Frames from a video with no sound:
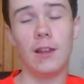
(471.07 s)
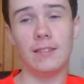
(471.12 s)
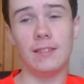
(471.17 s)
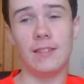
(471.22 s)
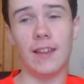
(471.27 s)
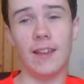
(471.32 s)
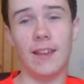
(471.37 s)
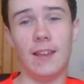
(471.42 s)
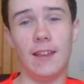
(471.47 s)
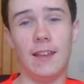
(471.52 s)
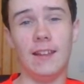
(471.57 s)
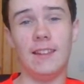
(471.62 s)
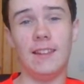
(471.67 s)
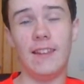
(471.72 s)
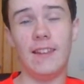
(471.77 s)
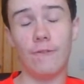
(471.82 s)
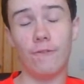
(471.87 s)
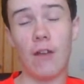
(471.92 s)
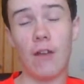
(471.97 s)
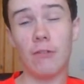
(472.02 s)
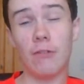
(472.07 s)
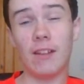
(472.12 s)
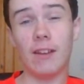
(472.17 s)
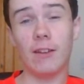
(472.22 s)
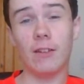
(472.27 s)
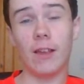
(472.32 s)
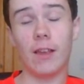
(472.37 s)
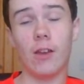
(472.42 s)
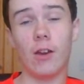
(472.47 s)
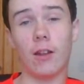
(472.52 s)
They very
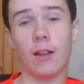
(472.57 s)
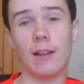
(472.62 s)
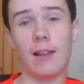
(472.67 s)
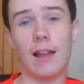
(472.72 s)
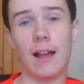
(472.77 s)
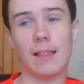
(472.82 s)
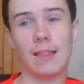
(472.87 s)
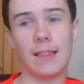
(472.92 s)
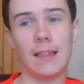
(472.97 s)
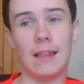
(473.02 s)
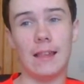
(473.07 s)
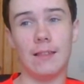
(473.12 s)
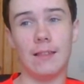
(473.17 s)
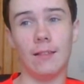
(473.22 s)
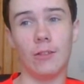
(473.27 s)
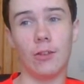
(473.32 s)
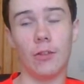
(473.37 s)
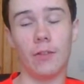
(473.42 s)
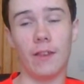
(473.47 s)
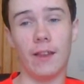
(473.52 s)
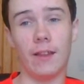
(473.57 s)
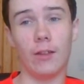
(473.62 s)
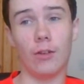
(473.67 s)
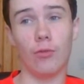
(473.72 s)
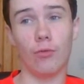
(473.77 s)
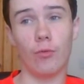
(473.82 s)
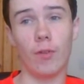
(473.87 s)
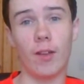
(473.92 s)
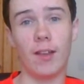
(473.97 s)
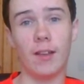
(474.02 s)
nearly got it last season because they had a
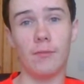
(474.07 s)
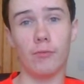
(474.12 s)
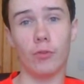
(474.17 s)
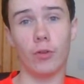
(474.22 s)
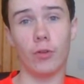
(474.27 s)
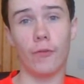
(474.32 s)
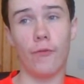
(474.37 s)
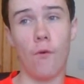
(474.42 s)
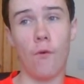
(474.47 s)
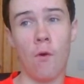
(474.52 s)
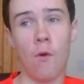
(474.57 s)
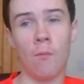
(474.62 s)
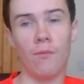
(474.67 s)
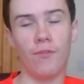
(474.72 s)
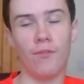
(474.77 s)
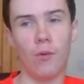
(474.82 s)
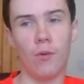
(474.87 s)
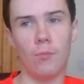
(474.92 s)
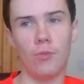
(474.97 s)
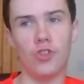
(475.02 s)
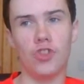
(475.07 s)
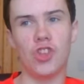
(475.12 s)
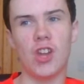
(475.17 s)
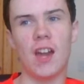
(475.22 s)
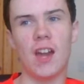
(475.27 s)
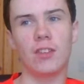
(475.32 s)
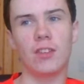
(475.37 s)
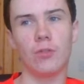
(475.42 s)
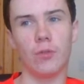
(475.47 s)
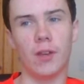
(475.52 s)
great run of form from
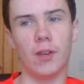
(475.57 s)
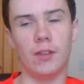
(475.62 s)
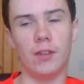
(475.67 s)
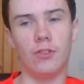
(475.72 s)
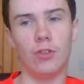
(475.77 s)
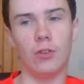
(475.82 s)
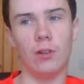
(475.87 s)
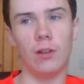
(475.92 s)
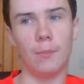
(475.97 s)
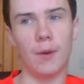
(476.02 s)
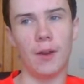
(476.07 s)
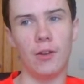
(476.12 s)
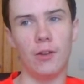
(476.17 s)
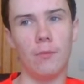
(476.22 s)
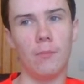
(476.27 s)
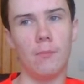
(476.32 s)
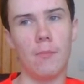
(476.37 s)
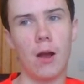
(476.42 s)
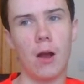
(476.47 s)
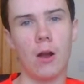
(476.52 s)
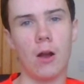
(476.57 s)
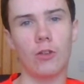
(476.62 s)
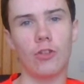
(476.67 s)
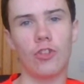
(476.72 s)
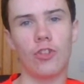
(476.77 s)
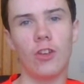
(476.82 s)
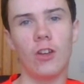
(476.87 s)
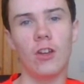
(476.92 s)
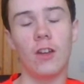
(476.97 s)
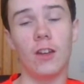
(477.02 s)
January till about
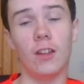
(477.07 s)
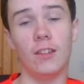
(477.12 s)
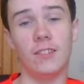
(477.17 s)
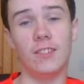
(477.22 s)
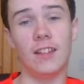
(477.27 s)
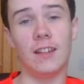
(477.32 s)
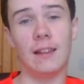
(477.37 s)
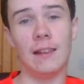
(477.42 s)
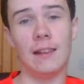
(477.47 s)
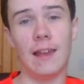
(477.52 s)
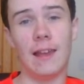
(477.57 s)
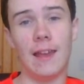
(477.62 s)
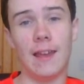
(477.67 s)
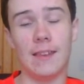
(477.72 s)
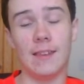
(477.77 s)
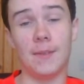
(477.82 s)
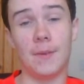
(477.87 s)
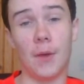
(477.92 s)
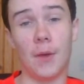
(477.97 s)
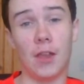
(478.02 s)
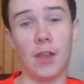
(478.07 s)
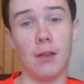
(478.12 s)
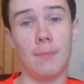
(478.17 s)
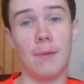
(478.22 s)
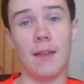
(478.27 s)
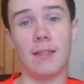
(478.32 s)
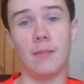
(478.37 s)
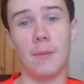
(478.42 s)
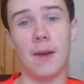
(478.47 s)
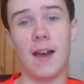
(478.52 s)
March, until United
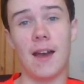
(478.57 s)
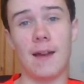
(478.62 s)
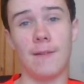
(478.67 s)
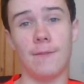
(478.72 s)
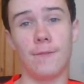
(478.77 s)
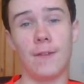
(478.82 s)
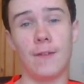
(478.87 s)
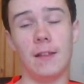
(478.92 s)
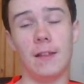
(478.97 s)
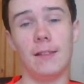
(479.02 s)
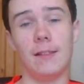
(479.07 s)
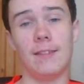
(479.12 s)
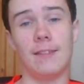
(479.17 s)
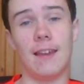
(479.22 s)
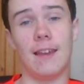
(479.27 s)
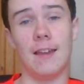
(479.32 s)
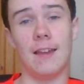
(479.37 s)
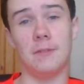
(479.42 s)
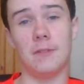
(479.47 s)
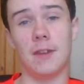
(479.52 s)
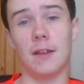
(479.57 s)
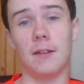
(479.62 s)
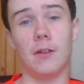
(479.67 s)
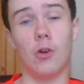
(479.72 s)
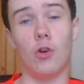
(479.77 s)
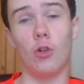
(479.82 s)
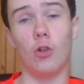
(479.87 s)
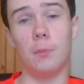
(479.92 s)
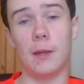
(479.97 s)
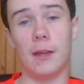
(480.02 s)
bet them at Anfield, and that
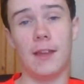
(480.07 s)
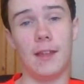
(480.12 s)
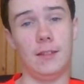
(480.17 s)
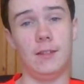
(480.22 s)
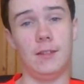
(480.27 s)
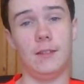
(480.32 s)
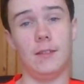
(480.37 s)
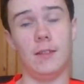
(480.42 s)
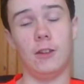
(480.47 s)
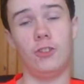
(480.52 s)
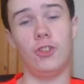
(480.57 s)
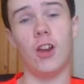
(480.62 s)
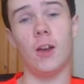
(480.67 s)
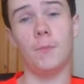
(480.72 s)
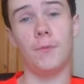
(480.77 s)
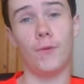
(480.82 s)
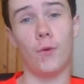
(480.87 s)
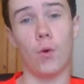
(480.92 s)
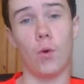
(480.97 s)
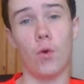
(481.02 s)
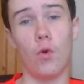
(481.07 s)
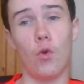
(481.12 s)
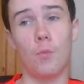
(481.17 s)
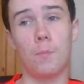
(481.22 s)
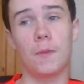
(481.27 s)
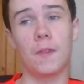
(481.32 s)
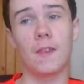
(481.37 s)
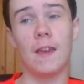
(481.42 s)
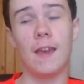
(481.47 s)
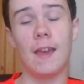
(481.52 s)
all but ended top 4
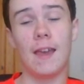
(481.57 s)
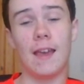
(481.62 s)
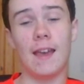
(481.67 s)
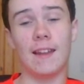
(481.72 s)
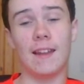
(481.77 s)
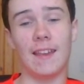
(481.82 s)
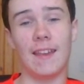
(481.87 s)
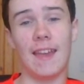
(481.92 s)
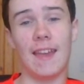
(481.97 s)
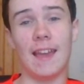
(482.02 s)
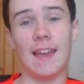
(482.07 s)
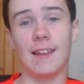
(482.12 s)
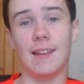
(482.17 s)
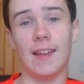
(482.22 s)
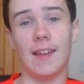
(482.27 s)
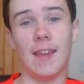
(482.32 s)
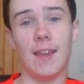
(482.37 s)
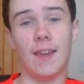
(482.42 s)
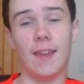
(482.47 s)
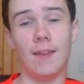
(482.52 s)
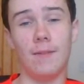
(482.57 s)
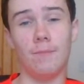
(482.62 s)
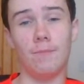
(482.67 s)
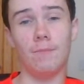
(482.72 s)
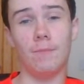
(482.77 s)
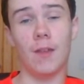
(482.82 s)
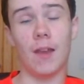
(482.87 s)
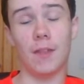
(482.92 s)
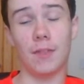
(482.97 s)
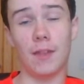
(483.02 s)
hopes. And
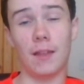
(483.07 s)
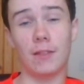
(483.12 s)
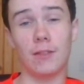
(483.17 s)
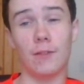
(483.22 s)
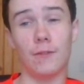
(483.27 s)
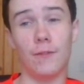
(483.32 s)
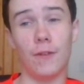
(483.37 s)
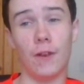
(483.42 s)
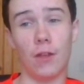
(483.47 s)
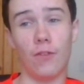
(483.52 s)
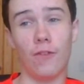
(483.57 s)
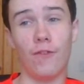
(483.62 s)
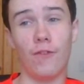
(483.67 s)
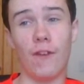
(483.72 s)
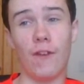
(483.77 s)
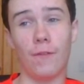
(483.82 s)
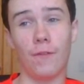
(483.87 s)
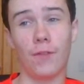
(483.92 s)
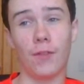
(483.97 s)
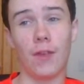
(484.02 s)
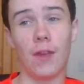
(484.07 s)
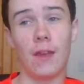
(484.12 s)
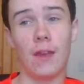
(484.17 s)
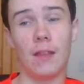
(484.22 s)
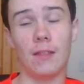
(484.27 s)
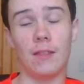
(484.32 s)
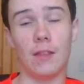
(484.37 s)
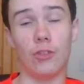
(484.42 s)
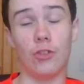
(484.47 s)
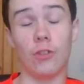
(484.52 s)
again, I think they'll finish 5th.
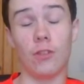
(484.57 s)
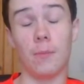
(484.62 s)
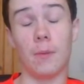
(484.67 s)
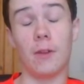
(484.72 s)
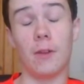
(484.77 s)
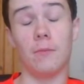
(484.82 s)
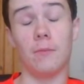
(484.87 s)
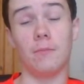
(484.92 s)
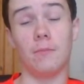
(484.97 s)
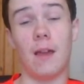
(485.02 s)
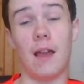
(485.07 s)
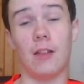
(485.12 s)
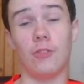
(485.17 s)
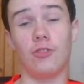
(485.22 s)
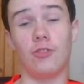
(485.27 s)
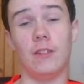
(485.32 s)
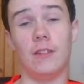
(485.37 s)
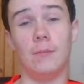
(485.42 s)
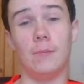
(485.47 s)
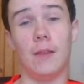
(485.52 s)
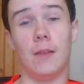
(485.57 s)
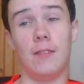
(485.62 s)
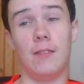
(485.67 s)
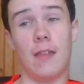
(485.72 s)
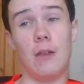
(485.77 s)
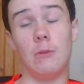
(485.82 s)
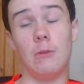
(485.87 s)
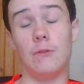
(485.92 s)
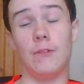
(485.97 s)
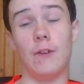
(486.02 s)
They just about actually missed
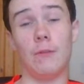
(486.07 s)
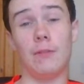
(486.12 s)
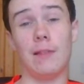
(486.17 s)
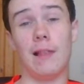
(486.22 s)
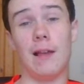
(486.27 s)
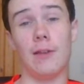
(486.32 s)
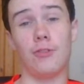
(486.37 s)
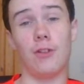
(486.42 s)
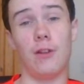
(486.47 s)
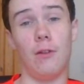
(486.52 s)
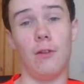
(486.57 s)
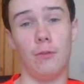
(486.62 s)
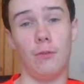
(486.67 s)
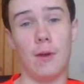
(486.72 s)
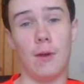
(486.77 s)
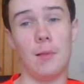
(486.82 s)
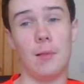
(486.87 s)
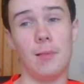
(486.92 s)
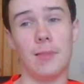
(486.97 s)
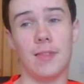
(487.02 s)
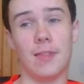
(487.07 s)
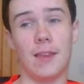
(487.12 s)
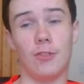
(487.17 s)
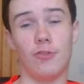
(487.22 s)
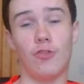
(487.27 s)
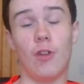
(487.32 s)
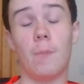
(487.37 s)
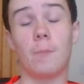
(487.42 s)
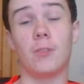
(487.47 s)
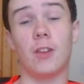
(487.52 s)
out in 5th last year as well. They
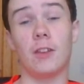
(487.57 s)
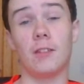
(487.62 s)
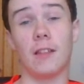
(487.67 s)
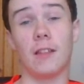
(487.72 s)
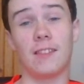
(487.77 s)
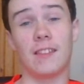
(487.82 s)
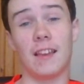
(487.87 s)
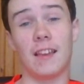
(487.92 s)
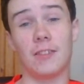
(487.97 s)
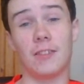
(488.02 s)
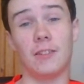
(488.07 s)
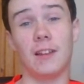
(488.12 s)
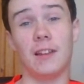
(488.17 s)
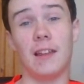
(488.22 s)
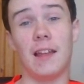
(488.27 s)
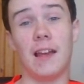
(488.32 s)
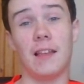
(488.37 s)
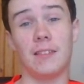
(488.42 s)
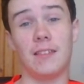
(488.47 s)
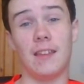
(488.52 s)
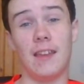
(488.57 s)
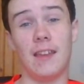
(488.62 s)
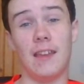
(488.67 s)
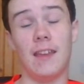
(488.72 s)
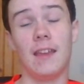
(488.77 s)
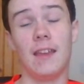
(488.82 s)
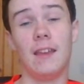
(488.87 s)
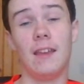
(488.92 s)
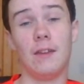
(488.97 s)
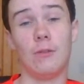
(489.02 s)
dropped down to 6th on the last
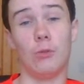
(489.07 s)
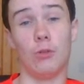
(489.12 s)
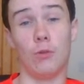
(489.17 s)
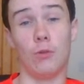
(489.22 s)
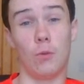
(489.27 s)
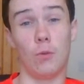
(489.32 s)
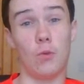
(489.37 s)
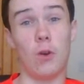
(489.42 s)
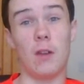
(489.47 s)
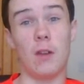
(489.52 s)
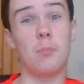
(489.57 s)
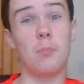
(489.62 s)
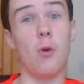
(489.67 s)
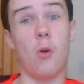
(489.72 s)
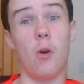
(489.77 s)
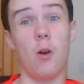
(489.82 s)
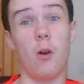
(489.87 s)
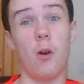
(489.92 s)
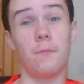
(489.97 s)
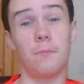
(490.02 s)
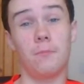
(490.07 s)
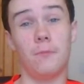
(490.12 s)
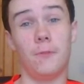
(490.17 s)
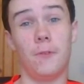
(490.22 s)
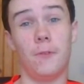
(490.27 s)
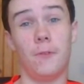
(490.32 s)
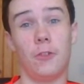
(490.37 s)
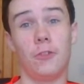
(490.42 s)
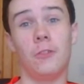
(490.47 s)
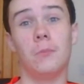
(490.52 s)
day, which was quite poor,
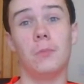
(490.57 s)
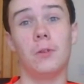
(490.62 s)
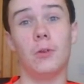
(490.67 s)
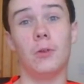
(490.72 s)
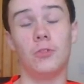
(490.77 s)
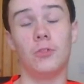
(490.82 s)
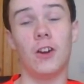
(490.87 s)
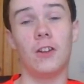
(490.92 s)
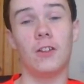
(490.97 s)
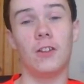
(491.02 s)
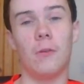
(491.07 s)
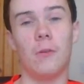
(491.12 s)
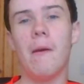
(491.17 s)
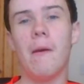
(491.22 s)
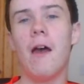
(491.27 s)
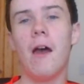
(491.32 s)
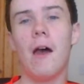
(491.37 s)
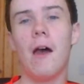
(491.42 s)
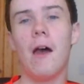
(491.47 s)
finishing below Tottenham.